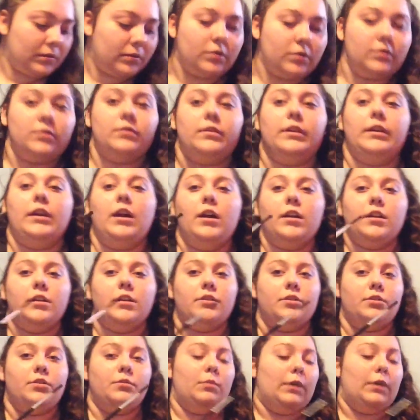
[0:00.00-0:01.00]
So I got a
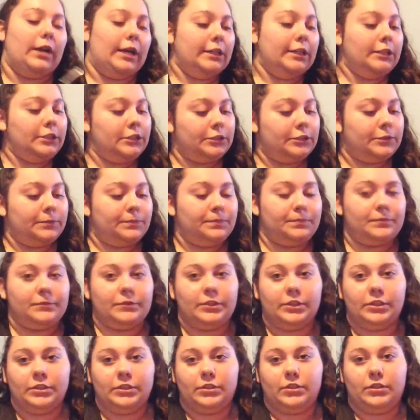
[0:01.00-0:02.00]
new brush.
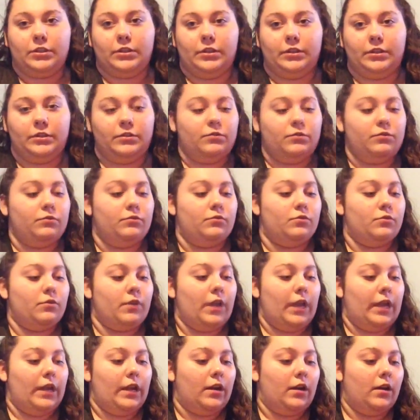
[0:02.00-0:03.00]
Just going to
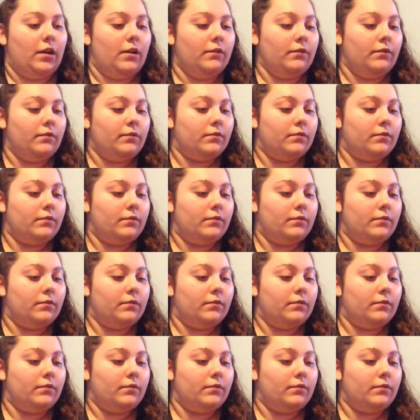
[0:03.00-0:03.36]
dry it off